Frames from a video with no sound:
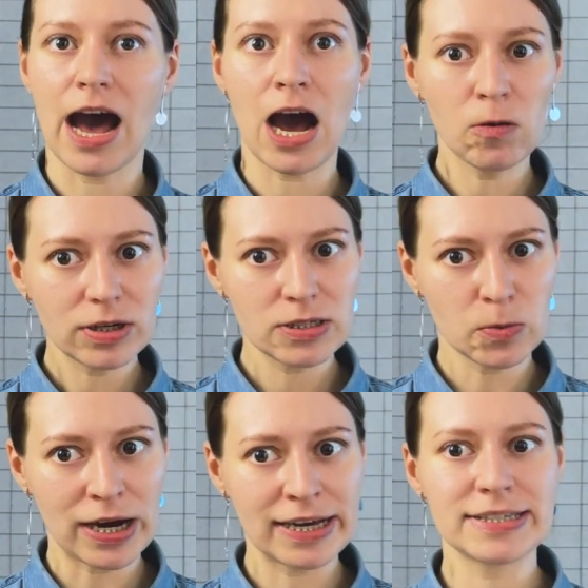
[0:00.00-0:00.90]
Our
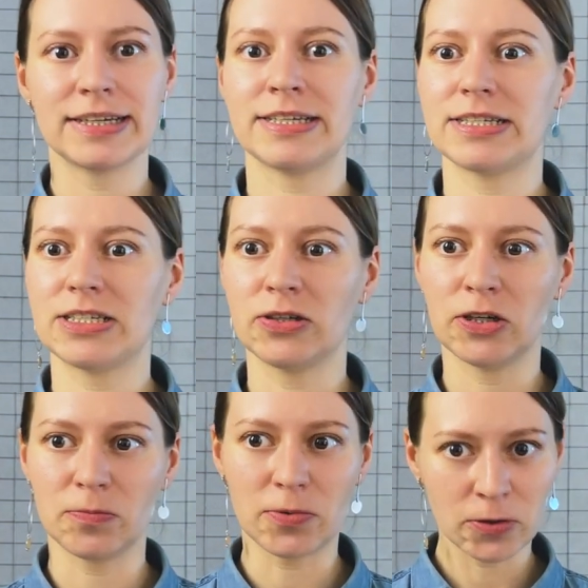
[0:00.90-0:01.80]
advice is to
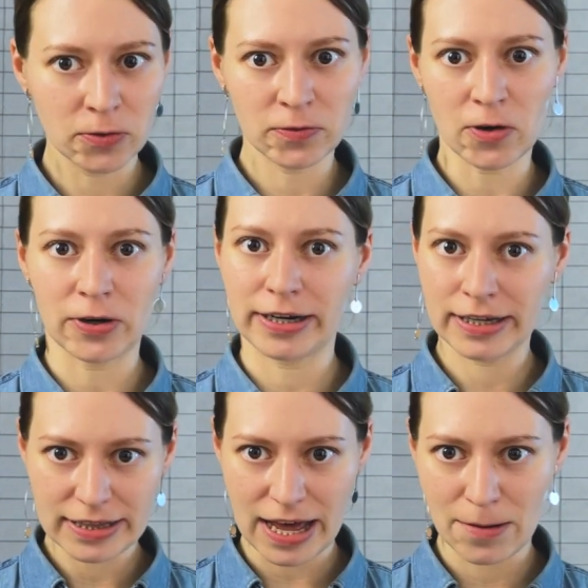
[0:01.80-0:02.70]
improve your
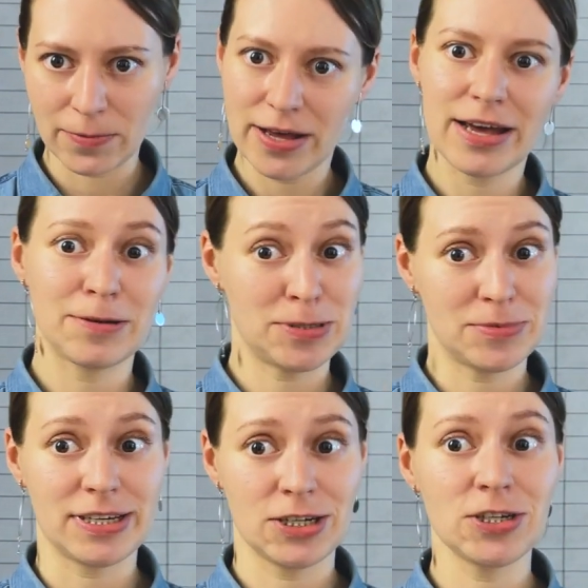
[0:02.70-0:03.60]
in-app
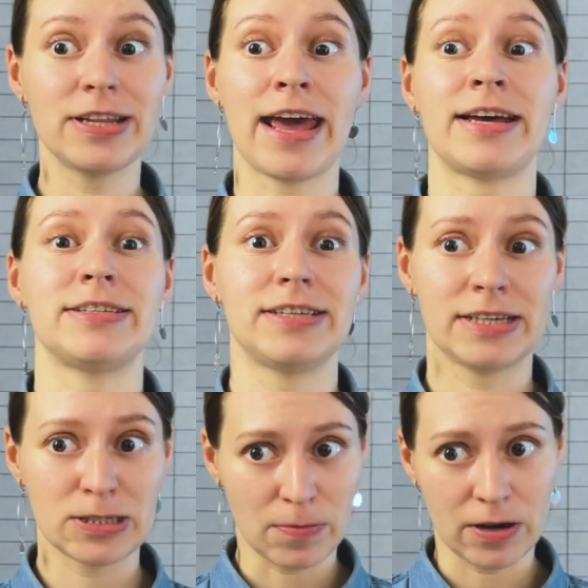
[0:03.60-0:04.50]
optimization and
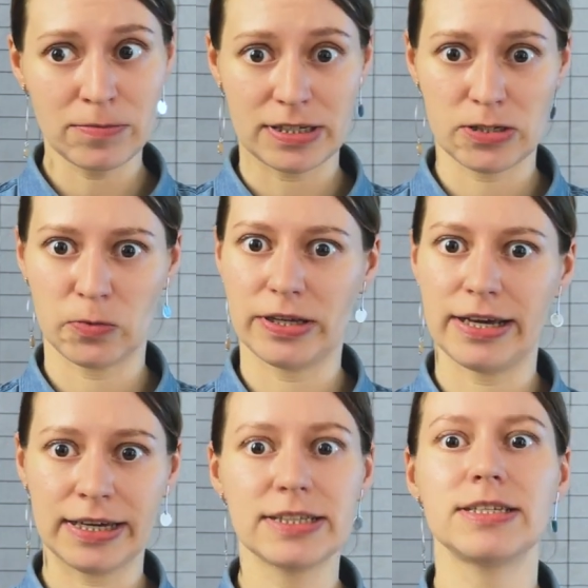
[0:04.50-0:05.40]
experiment with
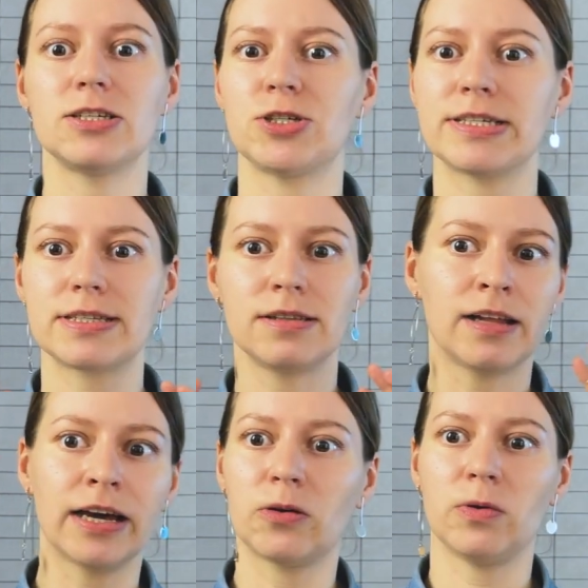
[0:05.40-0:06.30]
it just
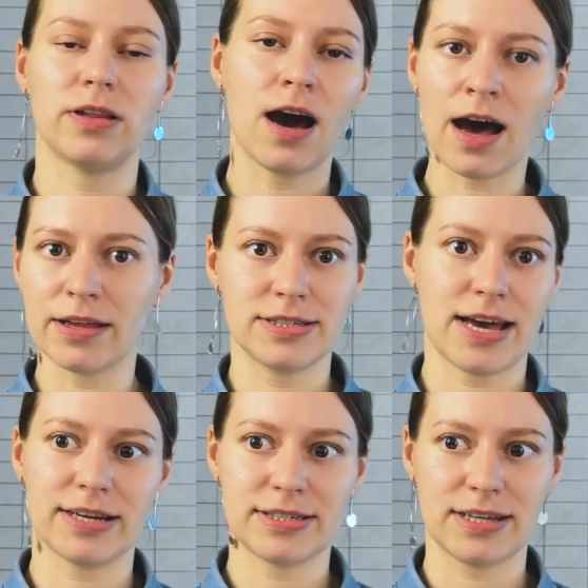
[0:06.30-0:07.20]
like with other
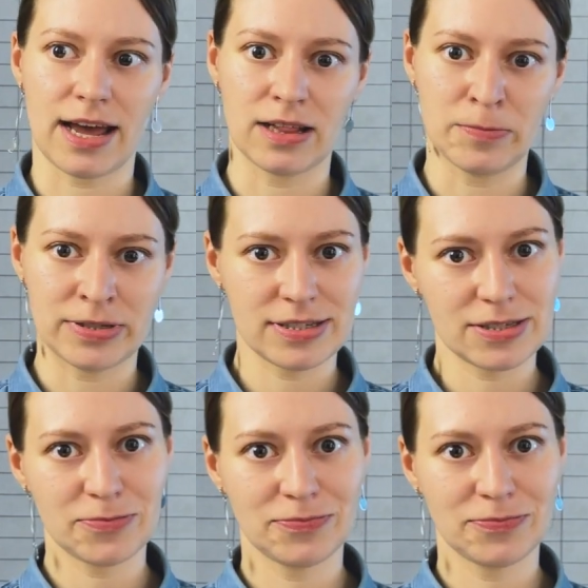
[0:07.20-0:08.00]
text elements.